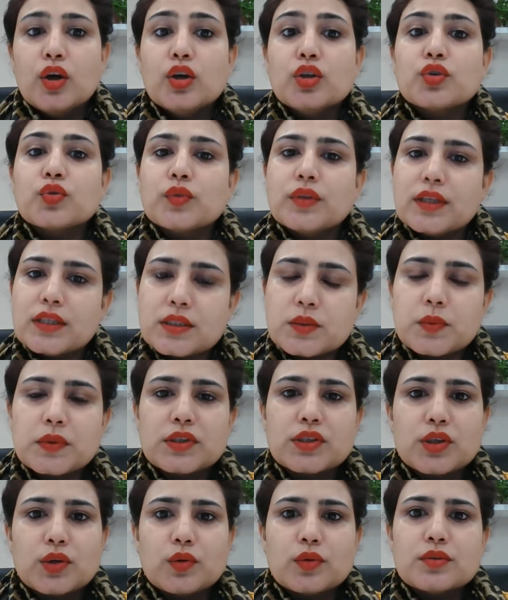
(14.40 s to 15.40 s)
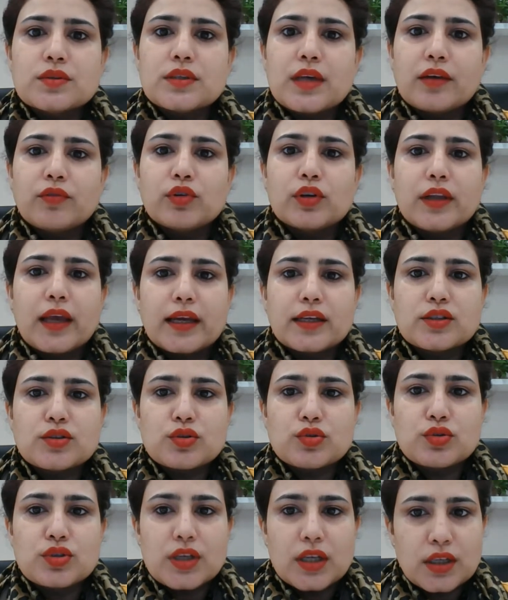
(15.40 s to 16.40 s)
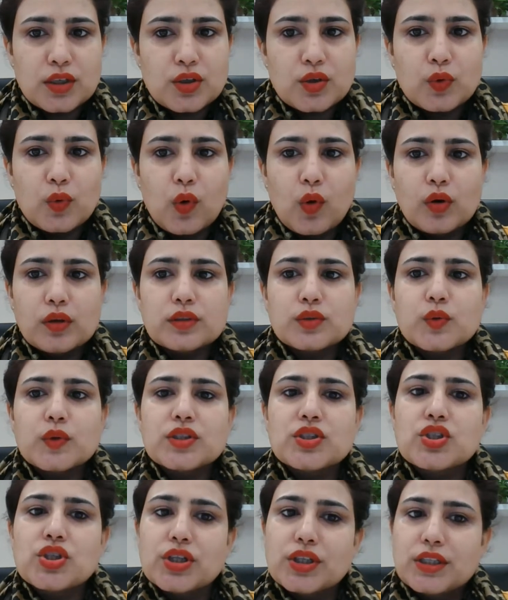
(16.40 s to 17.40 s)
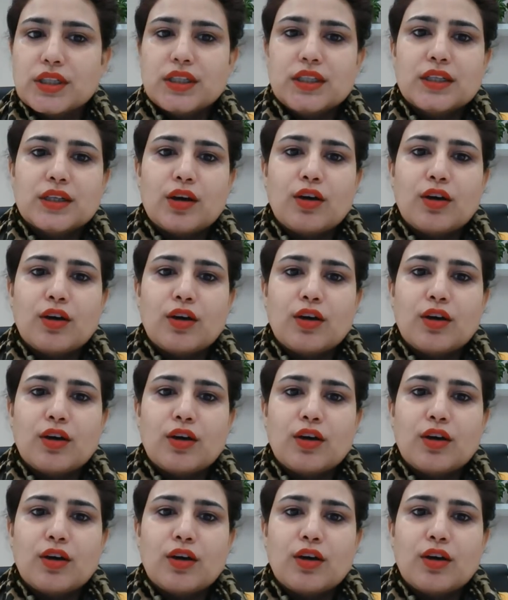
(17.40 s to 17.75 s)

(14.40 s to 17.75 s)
Through these videos, I would like to take you all to a journey